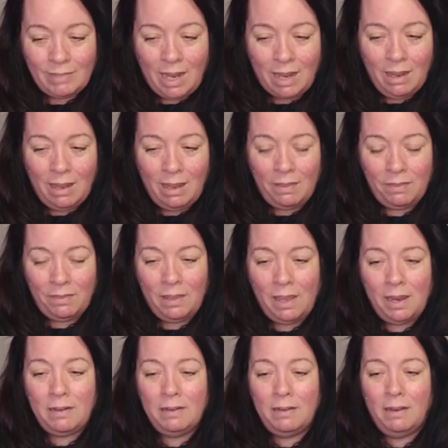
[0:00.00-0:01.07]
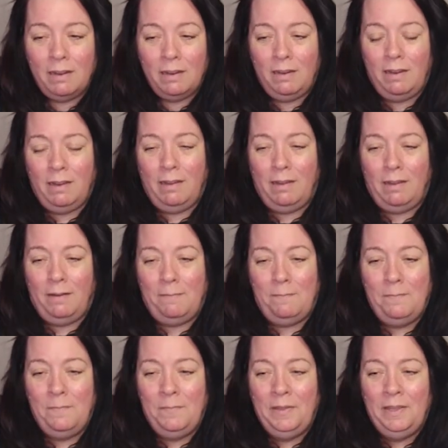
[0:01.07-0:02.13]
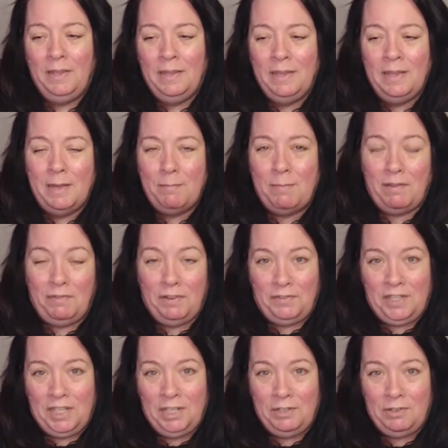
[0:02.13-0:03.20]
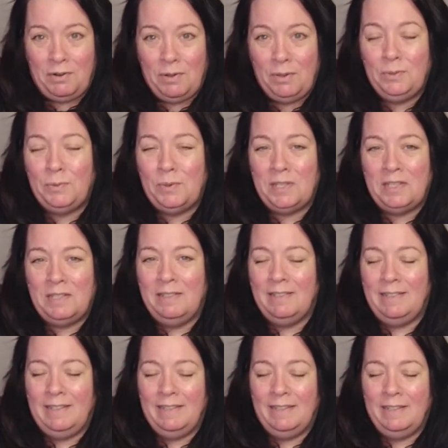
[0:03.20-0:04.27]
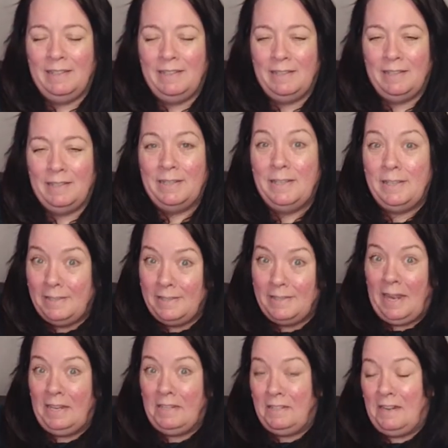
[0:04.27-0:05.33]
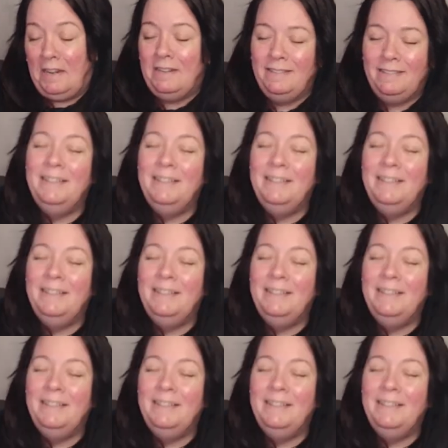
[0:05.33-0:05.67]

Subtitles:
And then my 15-year-old was the Santa,